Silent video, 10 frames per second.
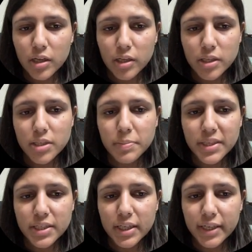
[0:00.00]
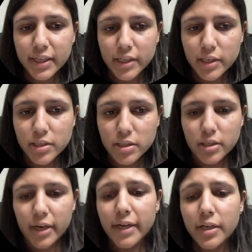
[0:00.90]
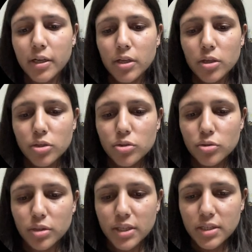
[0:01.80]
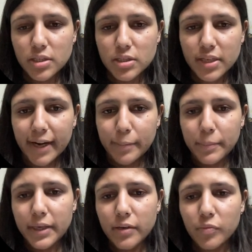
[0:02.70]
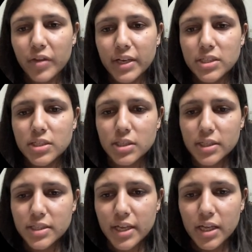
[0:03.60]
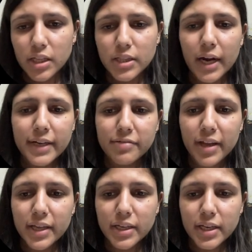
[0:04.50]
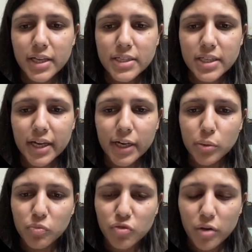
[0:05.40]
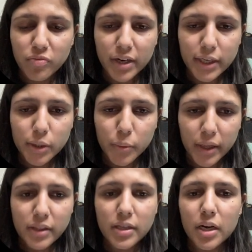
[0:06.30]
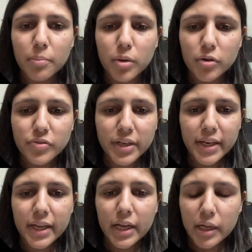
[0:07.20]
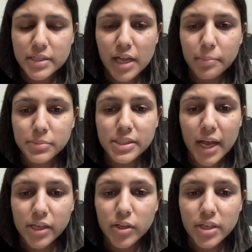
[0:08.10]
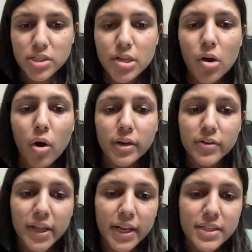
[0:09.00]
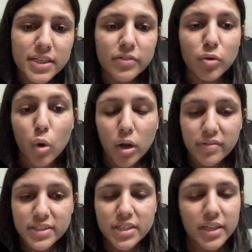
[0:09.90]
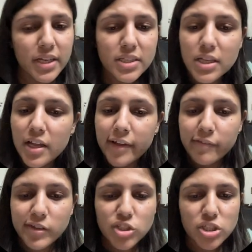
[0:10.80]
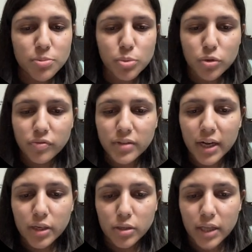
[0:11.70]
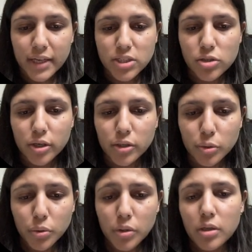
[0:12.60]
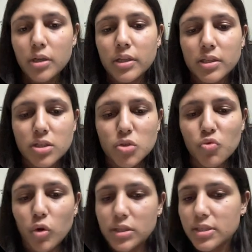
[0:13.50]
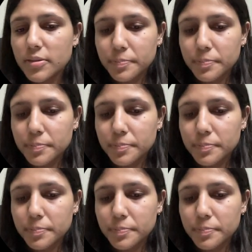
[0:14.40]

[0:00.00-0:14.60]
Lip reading: is basically decreasing, right? So this statement where it's saying that if I increase K from 1 to n, the number of training examples accuracy on training set will always increase. We just proved that that's not true. This is false.